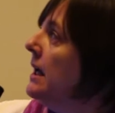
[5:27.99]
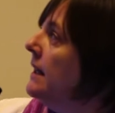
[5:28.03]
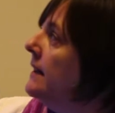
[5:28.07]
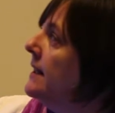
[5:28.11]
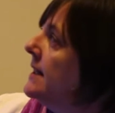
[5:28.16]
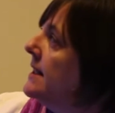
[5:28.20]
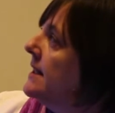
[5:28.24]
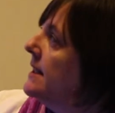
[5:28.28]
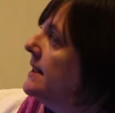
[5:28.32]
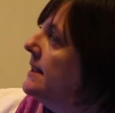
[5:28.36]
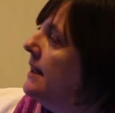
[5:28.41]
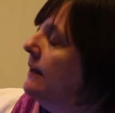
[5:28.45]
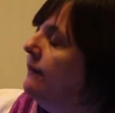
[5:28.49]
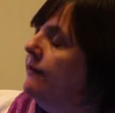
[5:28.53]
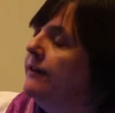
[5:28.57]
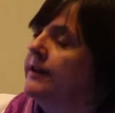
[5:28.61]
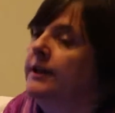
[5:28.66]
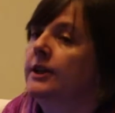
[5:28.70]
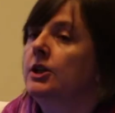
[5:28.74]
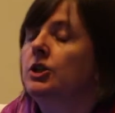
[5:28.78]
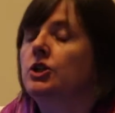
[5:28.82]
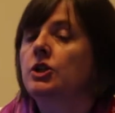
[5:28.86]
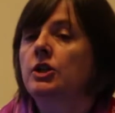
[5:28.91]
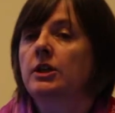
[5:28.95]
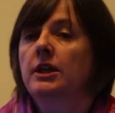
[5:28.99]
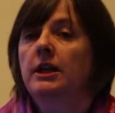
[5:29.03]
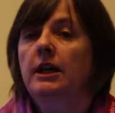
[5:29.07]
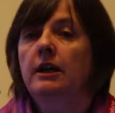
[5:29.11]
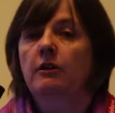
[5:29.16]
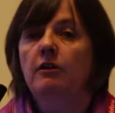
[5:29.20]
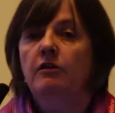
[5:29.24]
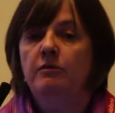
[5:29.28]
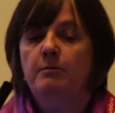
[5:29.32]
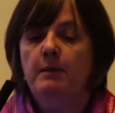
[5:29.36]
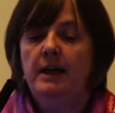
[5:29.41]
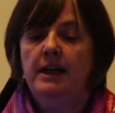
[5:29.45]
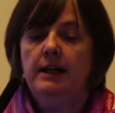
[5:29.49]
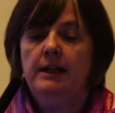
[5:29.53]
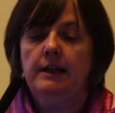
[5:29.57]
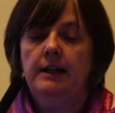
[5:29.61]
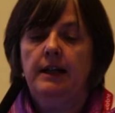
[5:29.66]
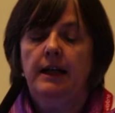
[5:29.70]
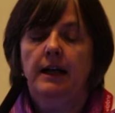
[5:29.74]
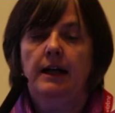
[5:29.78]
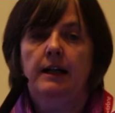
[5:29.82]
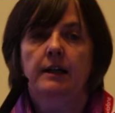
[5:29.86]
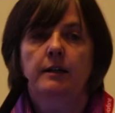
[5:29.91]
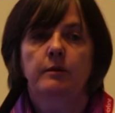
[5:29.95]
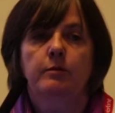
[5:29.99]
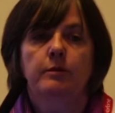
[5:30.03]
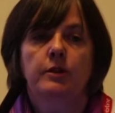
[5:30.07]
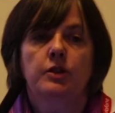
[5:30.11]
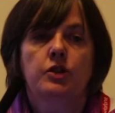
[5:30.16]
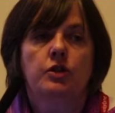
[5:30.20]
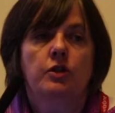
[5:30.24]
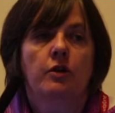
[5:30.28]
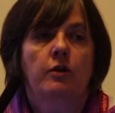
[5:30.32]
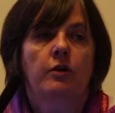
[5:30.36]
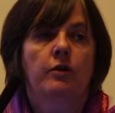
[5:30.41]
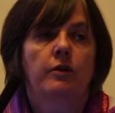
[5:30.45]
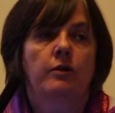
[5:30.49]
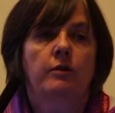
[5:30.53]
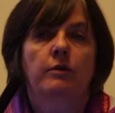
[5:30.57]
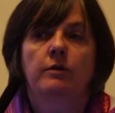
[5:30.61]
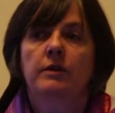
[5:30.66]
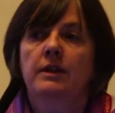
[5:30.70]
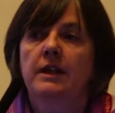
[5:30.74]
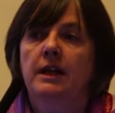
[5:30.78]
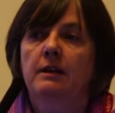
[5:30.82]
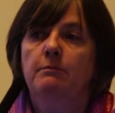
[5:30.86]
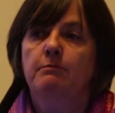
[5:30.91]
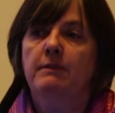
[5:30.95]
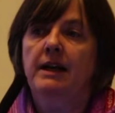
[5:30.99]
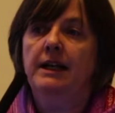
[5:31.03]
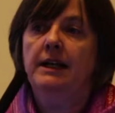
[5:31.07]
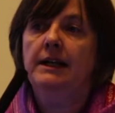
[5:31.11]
This definition here of mental health will show you that